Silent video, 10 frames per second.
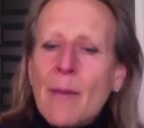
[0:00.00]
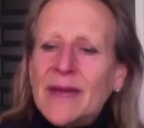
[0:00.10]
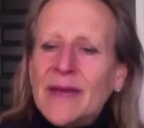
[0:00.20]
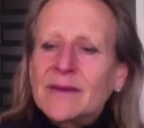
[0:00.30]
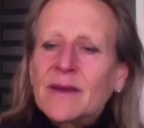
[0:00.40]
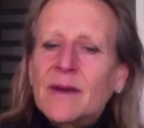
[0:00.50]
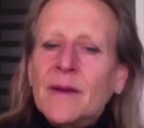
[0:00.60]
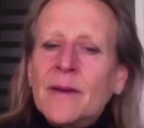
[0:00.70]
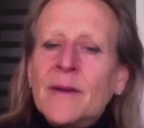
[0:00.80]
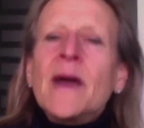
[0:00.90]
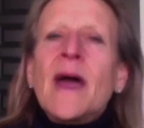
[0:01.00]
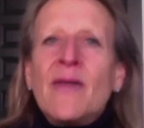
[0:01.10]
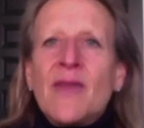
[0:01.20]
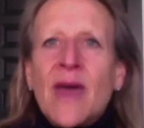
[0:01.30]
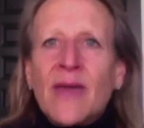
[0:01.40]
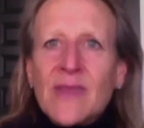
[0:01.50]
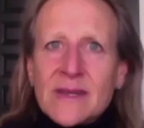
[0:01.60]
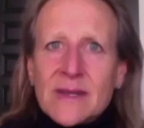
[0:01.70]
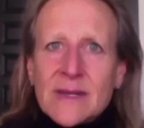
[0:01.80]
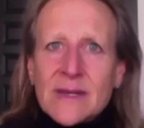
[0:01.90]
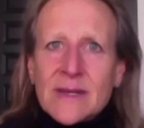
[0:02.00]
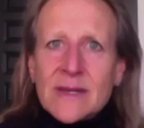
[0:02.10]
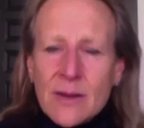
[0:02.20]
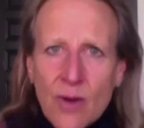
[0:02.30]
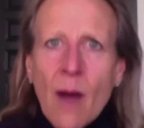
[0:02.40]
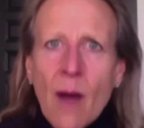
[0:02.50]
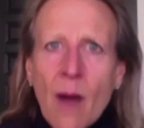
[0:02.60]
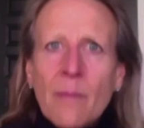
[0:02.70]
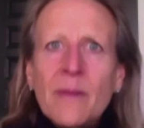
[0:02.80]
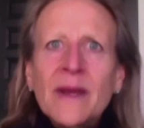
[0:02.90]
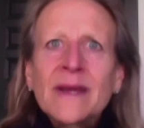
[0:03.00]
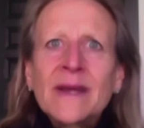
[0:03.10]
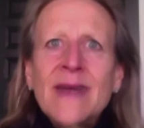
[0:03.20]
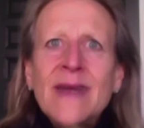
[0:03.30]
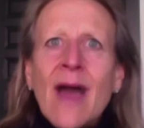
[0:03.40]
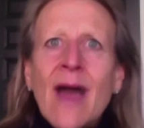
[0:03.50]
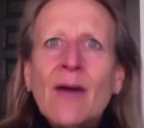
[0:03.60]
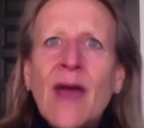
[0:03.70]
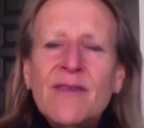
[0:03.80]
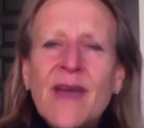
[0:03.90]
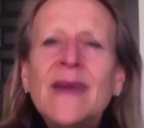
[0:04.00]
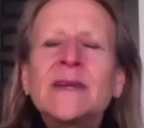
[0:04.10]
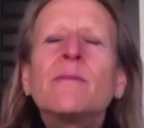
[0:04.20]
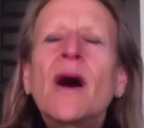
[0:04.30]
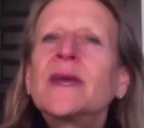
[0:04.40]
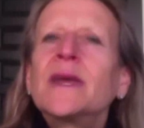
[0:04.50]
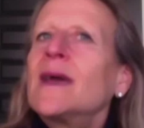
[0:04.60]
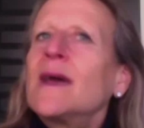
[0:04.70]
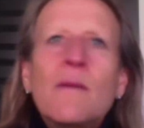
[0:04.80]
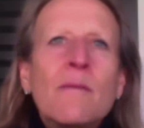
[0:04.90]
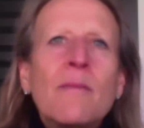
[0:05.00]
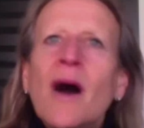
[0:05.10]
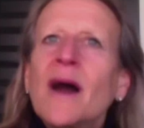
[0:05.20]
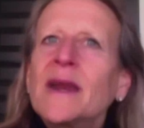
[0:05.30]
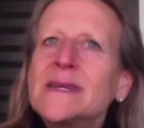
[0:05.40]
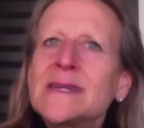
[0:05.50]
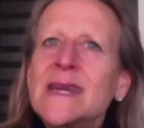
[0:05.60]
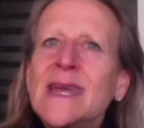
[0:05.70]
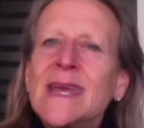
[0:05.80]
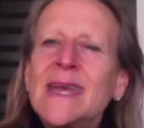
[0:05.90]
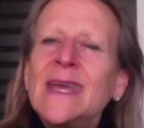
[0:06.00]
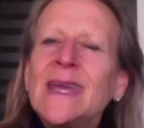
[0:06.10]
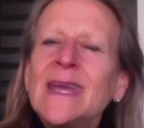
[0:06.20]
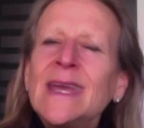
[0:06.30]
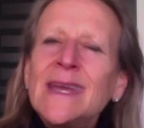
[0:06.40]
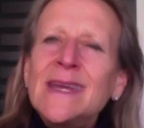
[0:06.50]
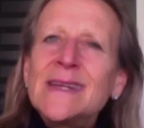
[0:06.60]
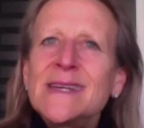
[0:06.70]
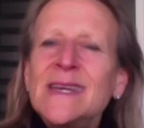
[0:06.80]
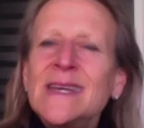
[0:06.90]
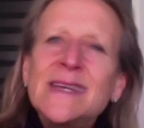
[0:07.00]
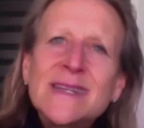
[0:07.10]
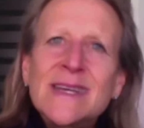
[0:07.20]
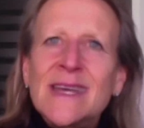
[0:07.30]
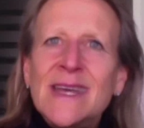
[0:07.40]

habit. And then this dropping down out of head into body. The body is an easy,